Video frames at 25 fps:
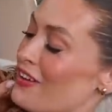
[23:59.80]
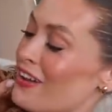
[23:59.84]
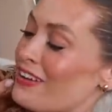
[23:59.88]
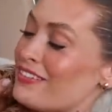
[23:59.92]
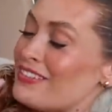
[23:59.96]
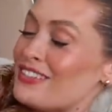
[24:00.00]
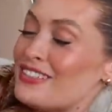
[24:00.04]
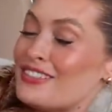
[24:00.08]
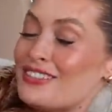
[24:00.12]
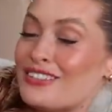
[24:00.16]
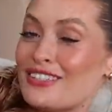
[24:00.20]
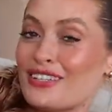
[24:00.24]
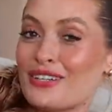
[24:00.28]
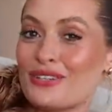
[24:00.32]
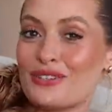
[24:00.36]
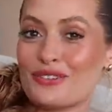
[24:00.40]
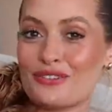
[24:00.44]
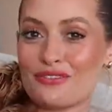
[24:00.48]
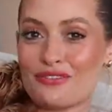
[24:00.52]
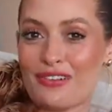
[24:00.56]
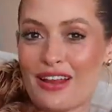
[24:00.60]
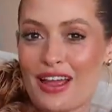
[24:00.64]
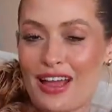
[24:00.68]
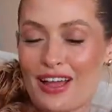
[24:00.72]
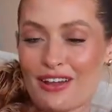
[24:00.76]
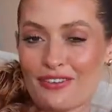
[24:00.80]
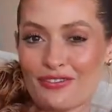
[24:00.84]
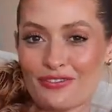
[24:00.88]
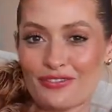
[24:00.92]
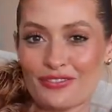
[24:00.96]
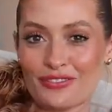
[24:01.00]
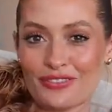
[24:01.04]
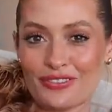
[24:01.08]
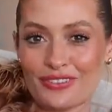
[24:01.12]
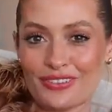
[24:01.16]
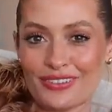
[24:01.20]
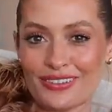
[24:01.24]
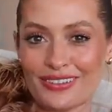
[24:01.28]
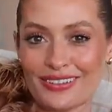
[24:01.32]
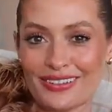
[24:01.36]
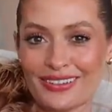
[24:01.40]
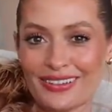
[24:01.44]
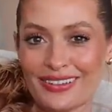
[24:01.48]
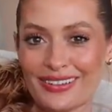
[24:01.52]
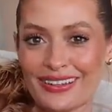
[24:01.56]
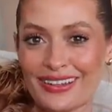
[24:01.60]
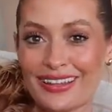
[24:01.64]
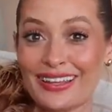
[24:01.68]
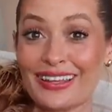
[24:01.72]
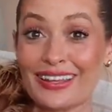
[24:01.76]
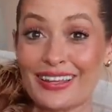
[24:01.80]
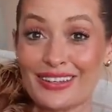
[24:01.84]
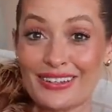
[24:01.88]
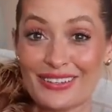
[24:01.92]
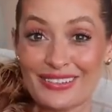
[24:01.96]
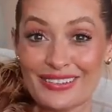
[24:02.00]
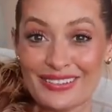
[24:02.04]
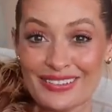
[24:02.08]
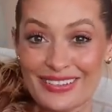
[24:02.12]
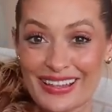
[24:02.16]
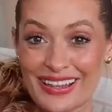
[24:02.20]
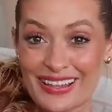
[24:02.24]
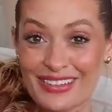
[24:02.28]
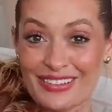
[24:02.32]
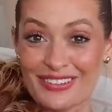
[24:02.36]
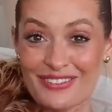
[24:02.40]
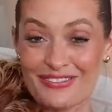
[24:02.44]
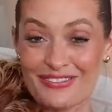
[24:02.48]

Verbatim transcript: very chilled Raph. He's